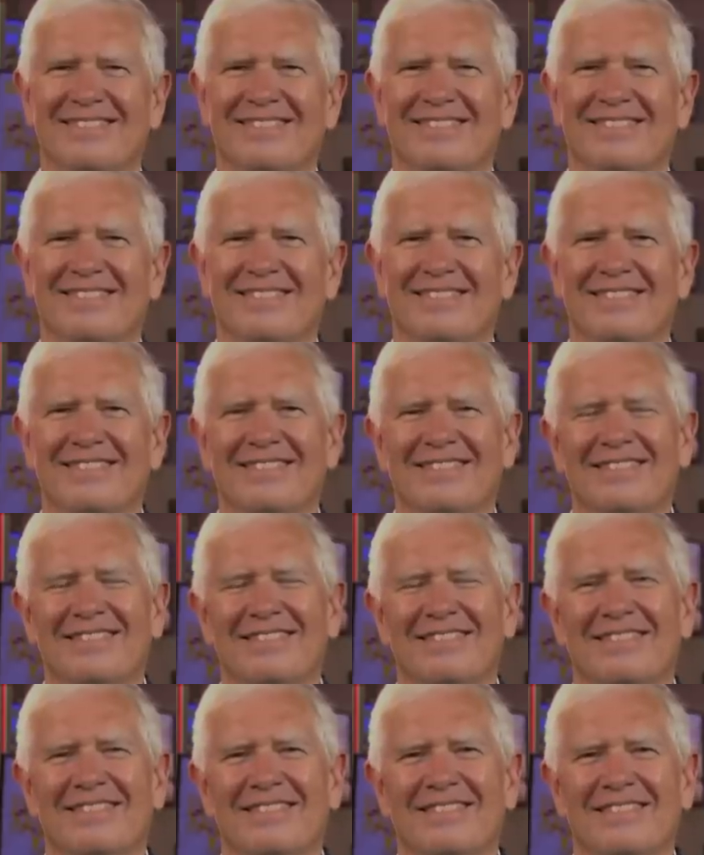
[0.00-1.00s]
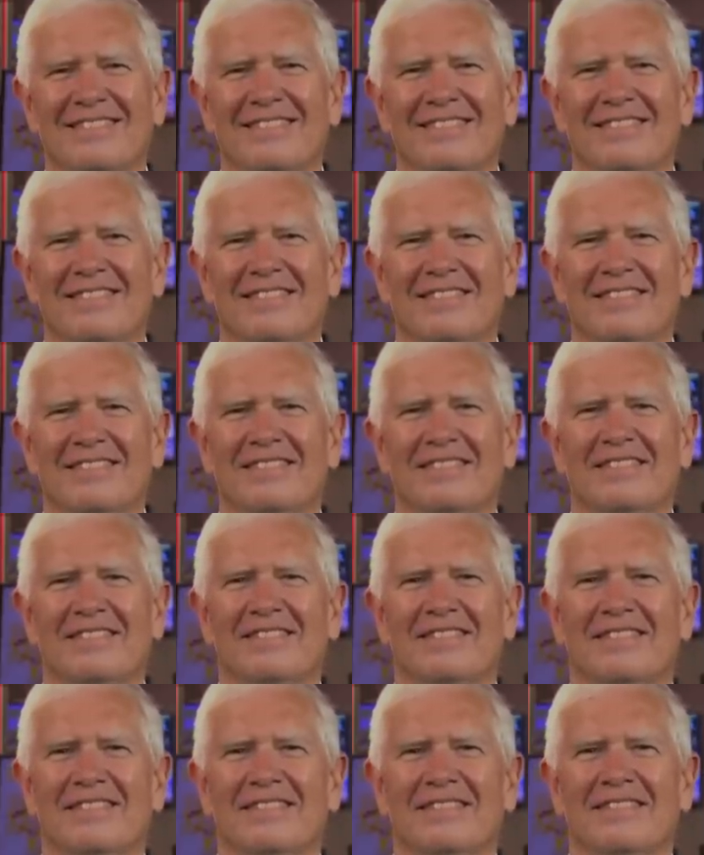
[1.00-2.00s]

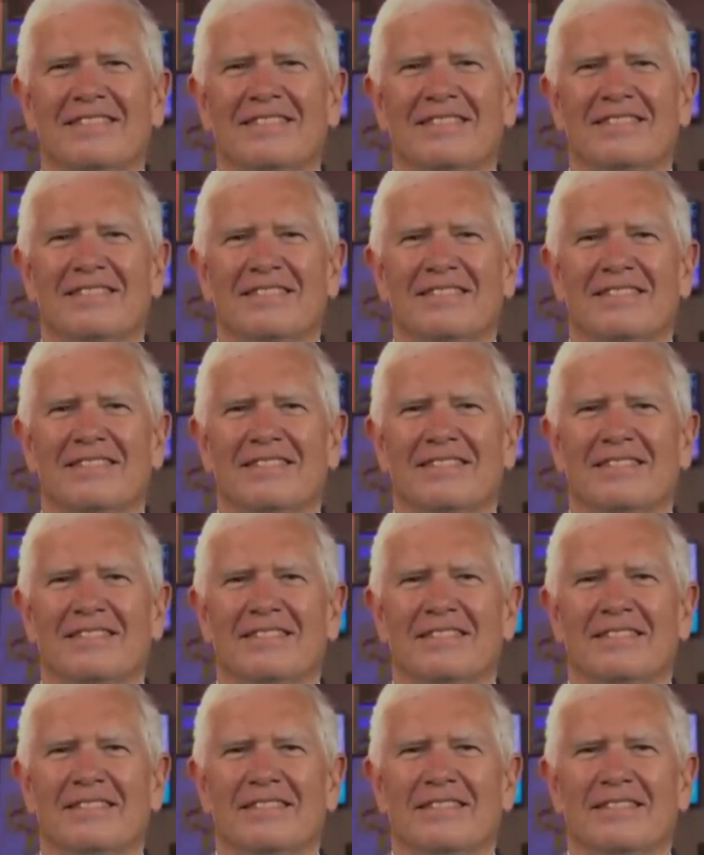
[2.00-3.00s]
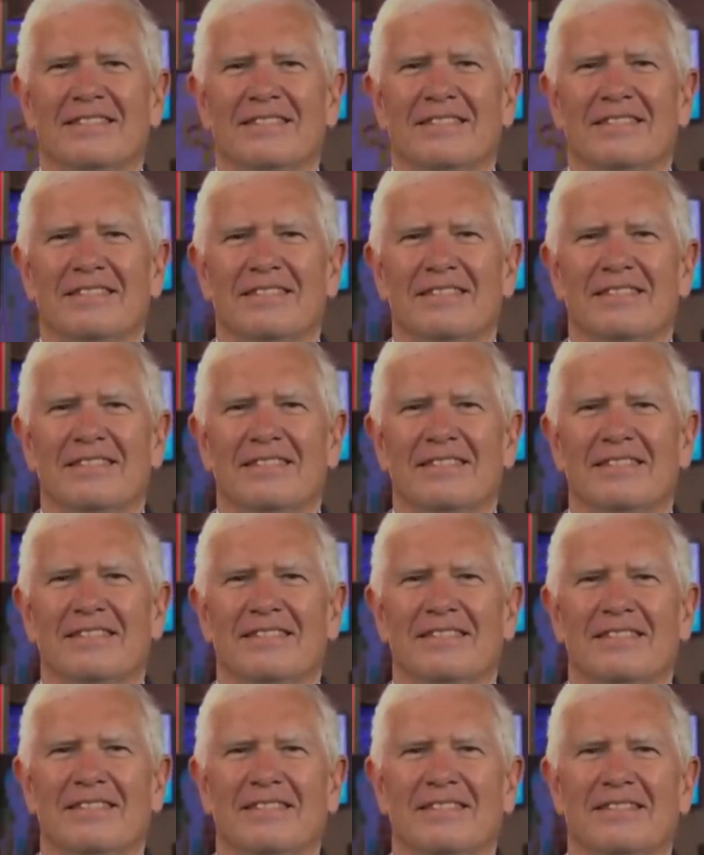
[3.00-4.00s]

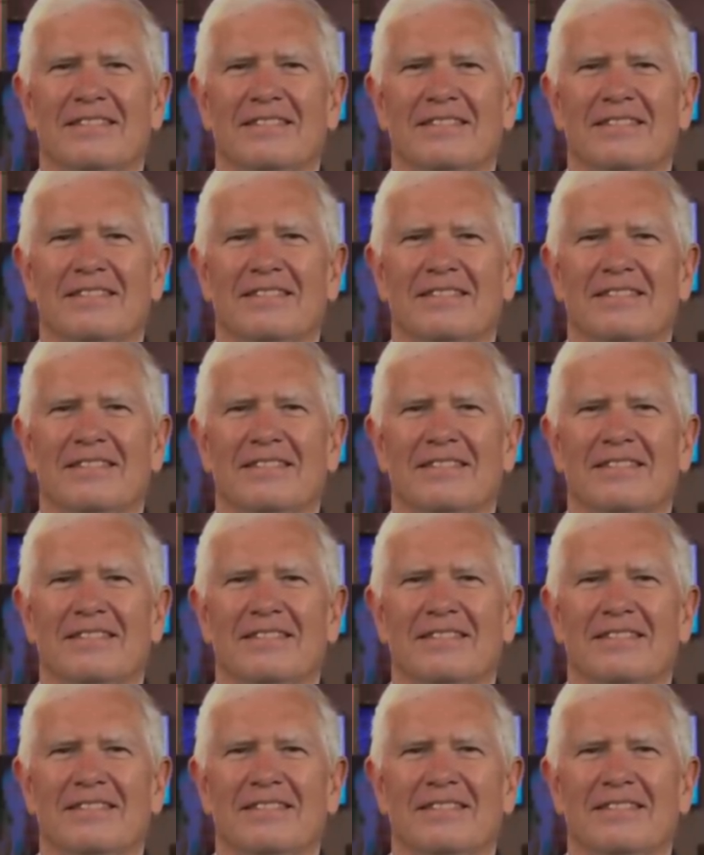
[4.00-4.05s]
(not speaking)